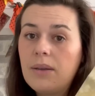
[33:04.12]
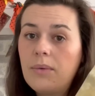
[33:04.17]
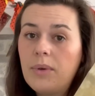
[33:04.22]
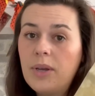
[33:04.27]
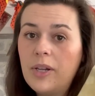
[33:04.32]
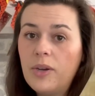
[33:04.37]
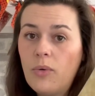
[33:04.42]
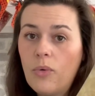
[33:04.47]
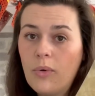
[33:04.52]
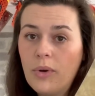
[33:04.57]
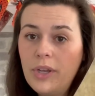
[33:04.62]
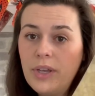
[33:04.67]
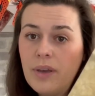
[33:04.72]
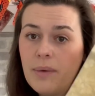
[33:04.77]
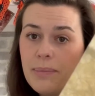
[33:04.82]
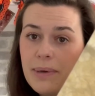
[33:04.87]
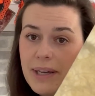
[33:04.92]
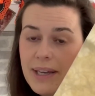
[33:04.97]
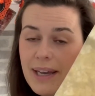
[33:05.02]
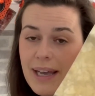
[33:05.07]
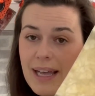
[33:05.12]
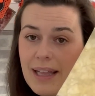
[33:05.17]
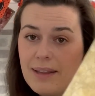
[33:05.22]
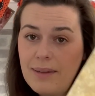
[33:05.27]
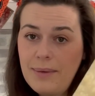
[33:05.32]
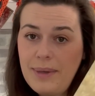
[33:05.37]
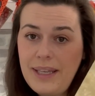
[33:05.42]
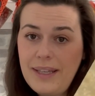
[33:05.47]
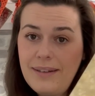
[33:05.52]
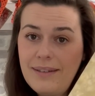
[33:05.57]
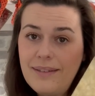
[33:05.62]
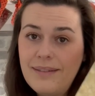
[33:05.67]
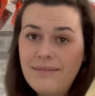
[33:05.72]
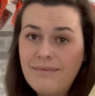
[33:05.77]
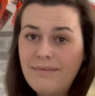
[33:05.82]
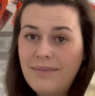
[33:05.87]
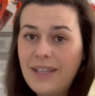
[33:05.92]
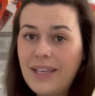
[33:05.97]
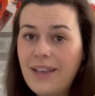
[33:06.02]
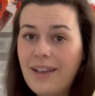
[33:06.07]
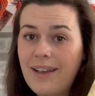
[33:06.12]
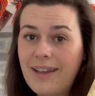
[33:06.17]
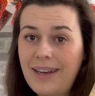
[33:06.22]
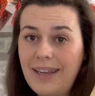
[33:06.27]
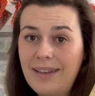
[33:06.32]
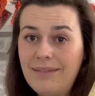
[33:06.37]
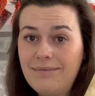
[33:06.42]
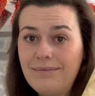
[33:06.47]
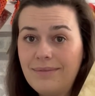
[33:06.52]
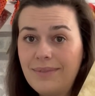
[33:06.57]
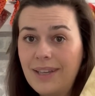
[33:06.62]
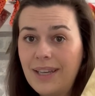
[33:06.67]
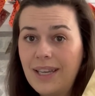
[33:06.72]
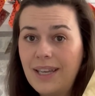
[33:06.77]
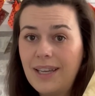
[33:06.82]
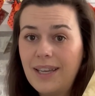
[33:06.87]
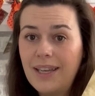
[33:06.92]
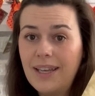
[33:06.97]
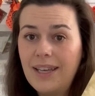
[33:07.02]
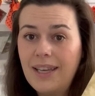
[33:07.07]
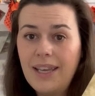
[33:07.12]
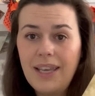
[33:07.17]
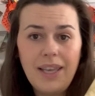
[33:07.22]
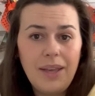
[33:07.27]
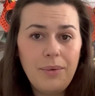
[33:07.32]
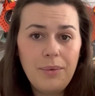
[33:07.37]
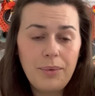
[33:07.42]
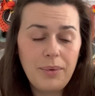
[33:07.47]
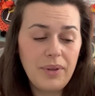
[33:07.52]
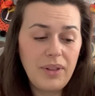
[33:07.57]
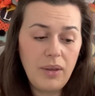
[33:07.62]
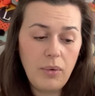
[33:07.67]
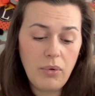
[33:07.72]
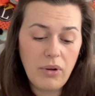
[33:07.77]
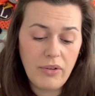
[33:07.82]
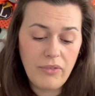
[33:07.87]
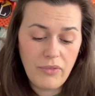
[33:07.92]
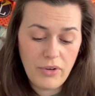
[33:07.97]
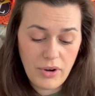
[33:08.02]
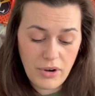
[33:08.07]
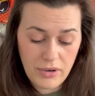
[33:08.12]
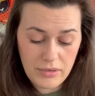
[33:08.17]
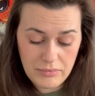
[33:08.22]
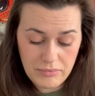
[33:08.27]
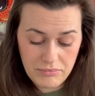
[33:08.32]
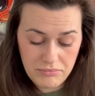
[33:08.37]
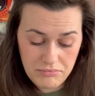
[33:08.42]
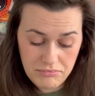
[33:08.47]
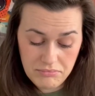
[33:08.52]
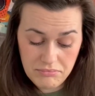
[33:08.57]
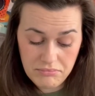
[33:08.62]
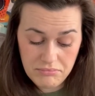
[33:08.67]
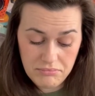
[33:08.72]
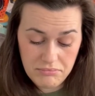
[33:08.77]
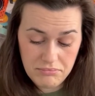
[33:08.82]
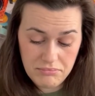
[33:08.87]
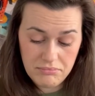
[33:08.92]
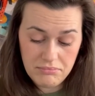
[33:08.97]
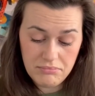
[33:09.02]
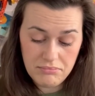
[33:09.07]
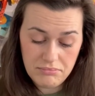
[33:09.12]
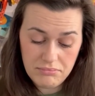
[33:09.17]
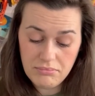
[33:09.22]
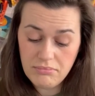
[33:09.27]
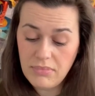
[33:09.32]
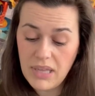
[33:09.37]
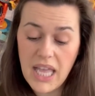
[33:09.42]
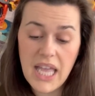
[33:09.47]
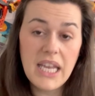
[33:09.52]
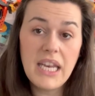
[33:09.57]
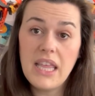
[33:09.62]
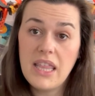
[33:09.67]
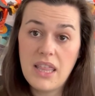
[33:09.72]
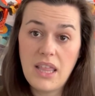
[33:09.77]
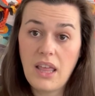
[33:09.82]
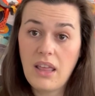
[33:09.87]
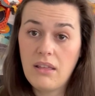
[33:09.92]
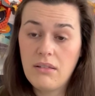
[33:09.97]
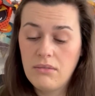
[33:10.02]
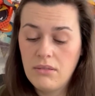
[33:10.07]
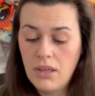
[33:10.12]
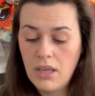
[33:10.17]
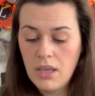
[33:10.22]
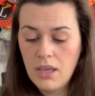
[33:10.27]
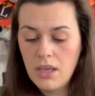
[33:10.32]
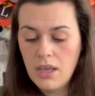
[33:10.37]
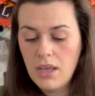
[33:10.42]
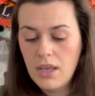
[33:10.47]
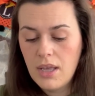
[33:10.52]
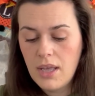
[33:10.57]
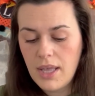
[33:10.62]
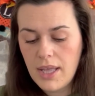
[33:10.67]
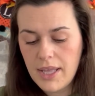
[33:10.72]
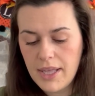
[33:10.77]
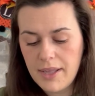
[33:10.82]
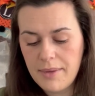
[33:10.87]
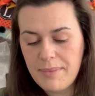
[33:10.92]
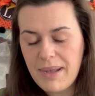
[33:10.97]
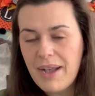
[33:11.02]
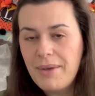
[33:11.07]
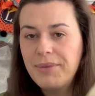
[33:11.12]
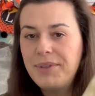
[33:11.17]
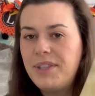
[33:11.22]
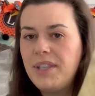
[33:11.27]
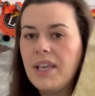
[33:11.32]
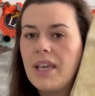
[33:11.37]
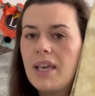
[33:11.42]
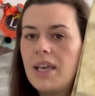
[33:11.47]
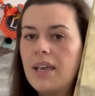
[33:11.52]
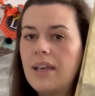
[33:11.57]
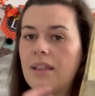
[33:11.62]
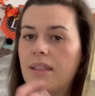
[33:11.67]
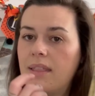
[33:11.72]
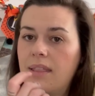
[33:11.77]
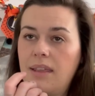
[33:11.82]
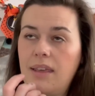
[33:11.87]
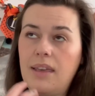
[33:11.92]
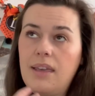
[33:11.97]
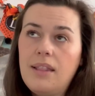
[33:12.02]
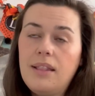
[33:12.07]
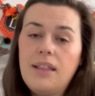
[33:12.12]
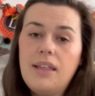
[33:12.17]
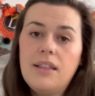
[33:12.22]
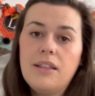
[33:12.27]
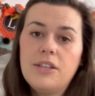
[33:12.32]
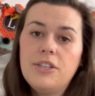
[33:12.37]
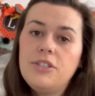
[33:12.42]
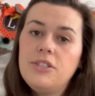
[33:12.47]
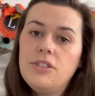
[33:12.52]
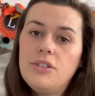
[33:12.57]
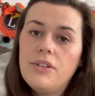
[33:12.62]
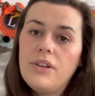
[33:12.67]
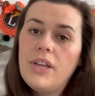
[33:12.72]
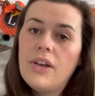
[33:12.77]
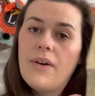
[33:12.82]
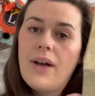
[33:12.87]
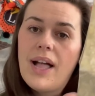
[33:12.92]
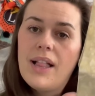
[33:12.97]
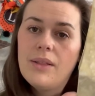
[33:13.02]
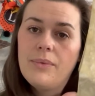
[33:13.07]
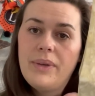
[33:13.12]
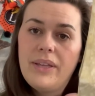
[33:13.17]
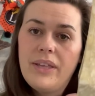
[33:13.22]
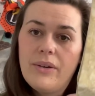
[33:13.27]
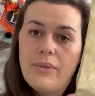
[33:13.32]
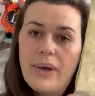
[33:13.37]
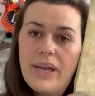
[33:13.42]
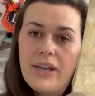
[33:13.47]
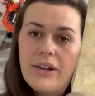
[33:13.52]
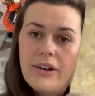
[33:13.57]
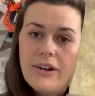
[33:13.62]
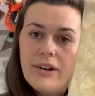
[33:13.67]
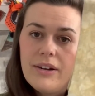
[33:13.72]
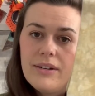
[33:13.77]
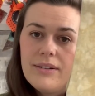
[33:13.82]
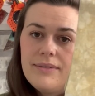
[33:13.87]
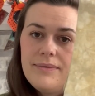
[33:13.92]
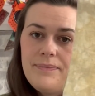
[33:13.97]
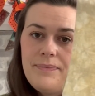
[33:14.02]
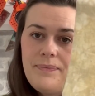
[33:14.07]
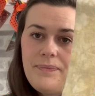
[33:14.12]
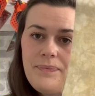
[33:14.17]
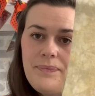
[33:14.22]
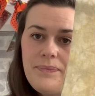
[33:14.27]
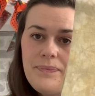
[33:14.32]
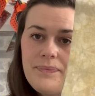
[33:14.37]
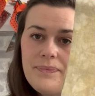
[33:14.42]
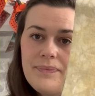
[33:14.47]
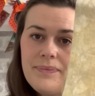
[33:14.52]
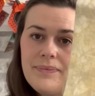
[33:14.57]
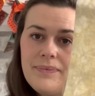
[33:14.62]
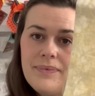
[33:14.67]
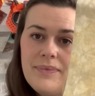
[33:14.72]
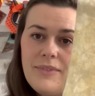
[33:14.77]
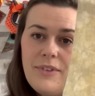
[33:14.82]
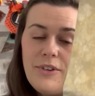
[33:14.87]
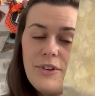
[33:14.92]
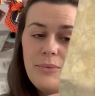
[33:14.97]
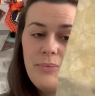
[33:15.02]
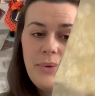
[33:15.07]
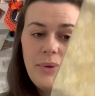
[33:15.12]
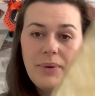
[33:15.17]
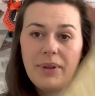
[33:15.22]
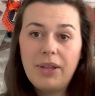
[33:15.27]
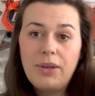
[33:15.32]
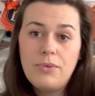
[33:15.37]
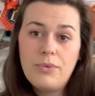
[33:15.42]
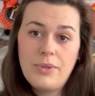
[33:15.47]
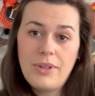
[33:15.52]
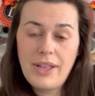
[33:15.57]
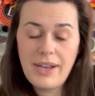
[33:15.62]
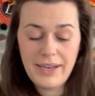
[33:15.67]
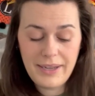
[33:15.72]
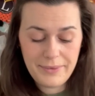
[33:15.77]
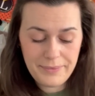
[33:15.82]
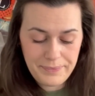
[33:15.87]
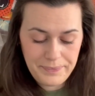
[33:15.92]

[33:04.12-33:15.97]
one, or you could put a Halloween thing on it. It would really work for anything. I was thinking the Leela Studio Halloween Quaker could be really cool on it.